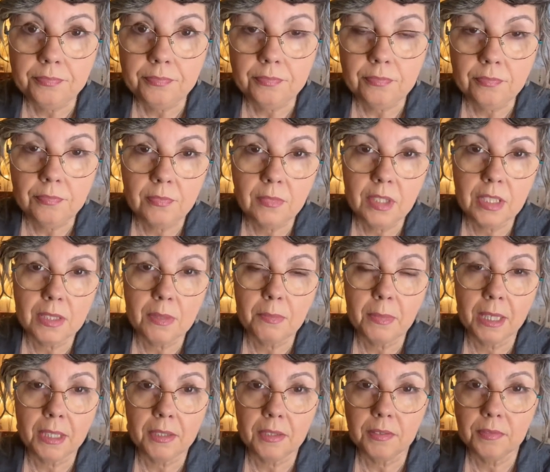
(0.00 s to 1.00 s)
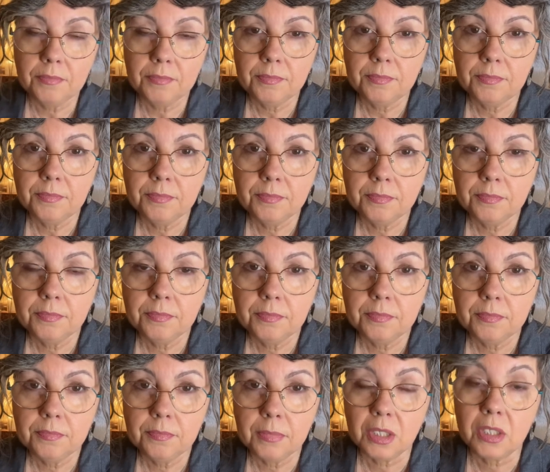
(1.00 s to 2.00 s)
it doesn't matter
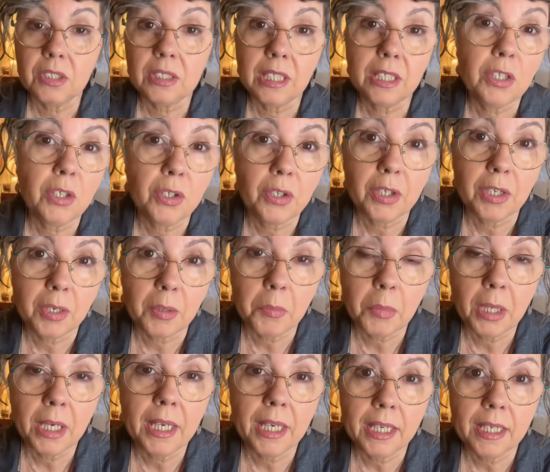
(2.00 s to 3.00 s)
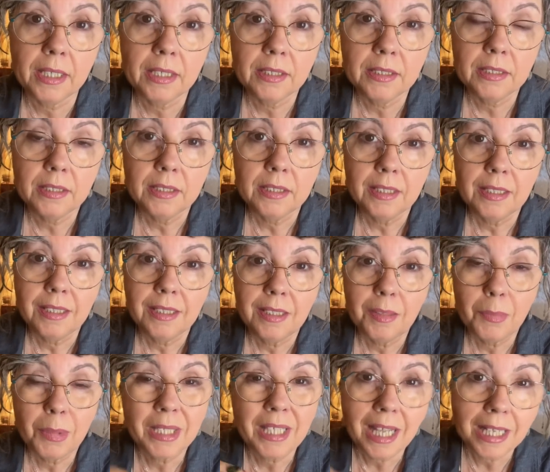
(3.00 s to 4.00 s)
because they know you're going to pay.
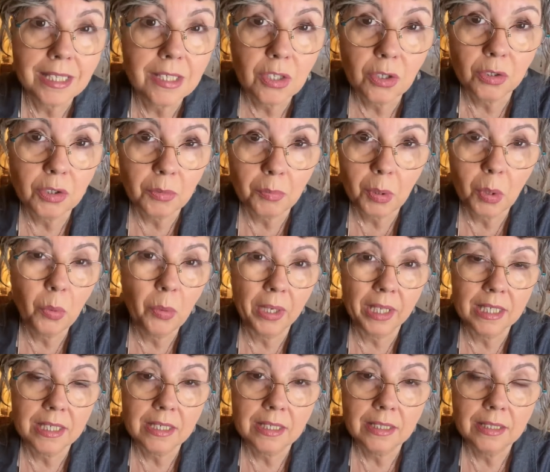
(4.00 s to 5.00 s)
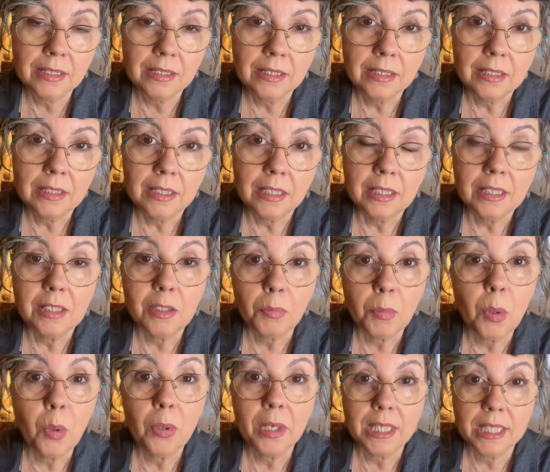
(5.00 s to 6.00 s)
But that's not the point. The
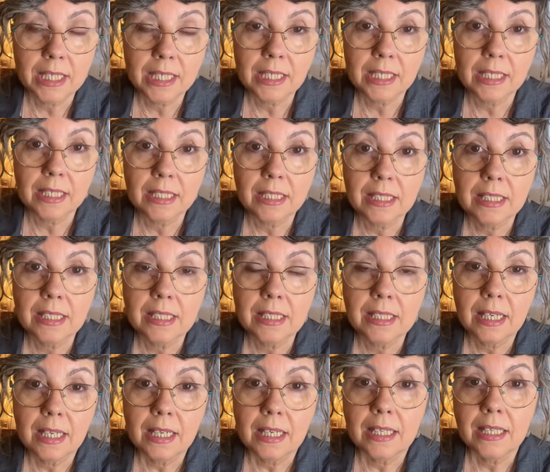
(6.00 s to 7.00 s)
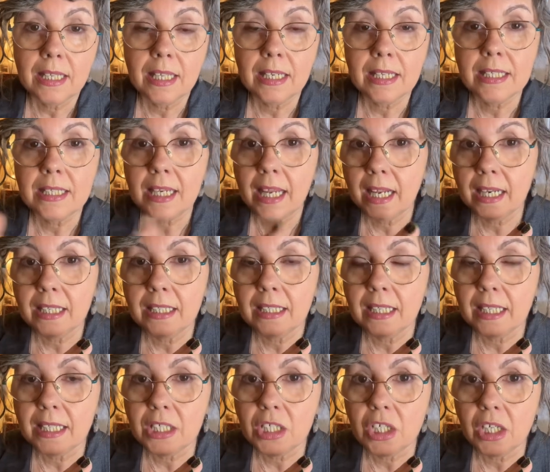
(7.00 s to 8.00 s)
point is that a tenant
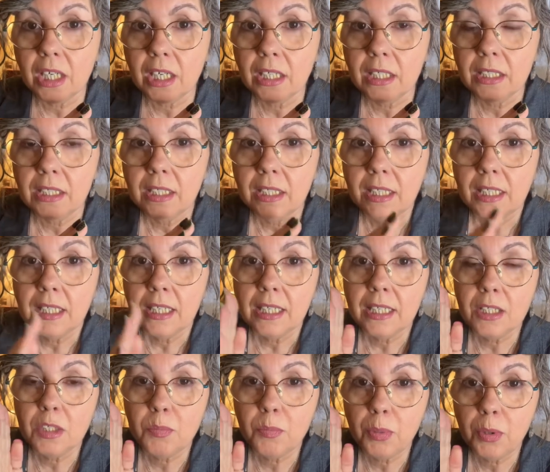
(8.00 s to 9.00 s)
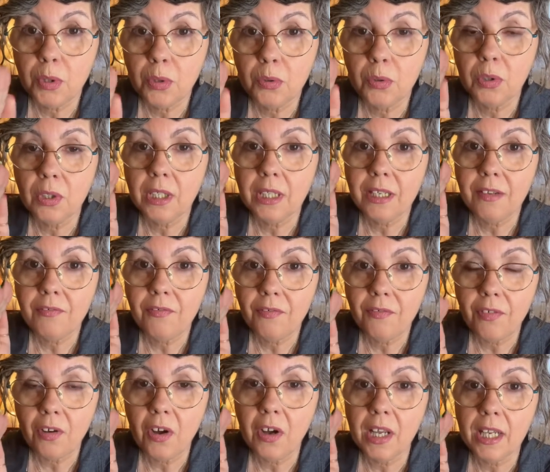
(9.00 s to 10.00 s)
ledger is purely
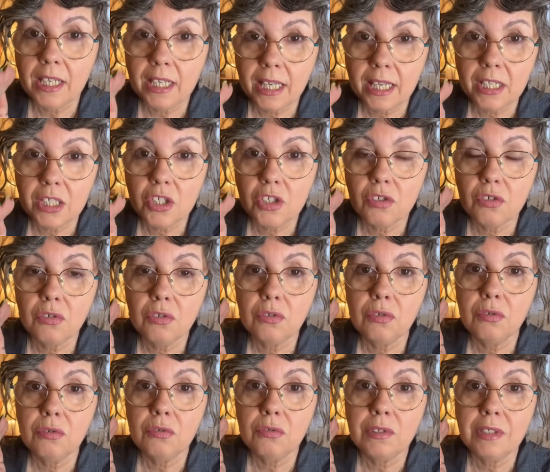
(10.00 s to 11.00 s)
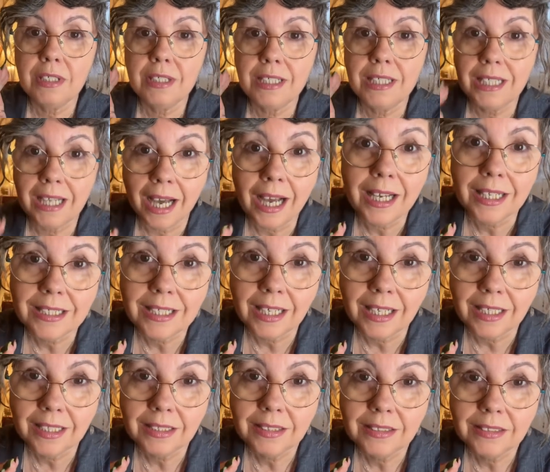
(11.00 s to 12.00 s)
financial data,
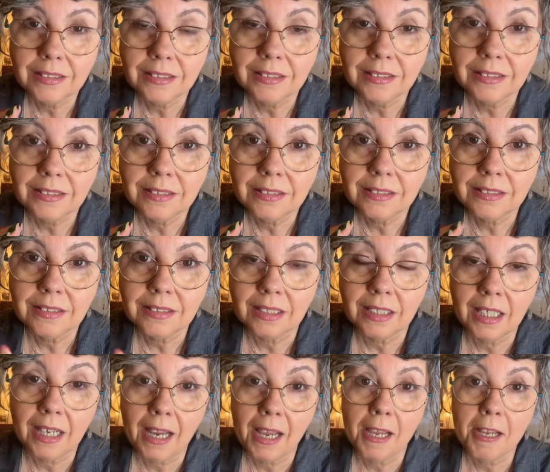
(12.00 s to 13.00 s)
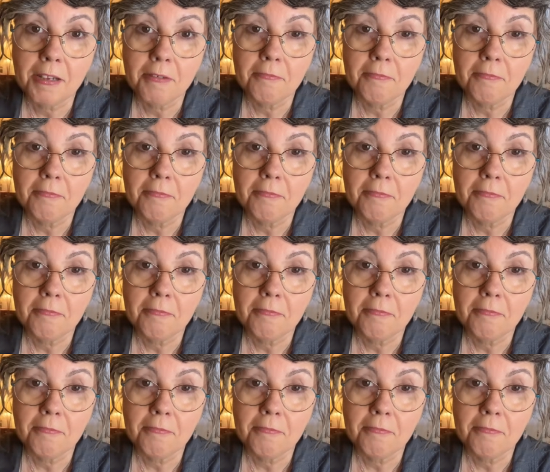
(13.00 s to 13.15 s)
okay?